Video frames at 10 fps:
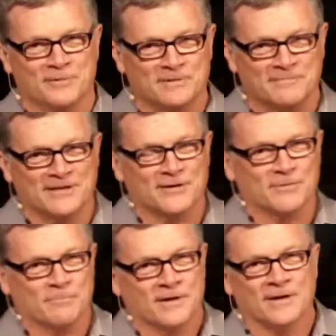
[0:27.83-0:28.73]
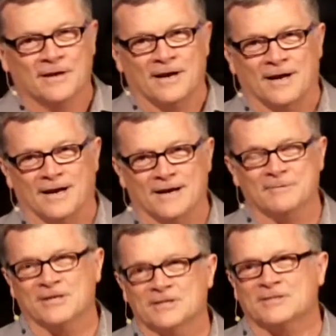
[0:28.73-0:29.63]
put me under,
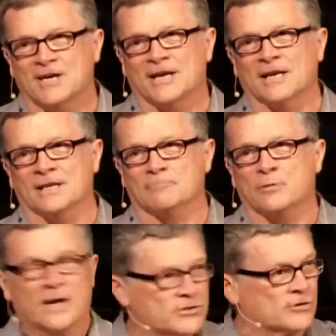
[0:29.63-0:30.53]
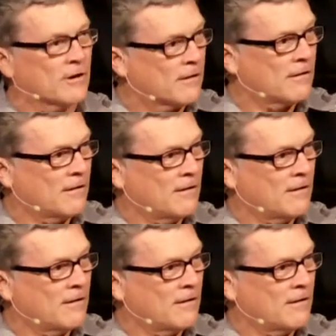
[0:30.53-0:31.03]
I'm going to title it Pressure.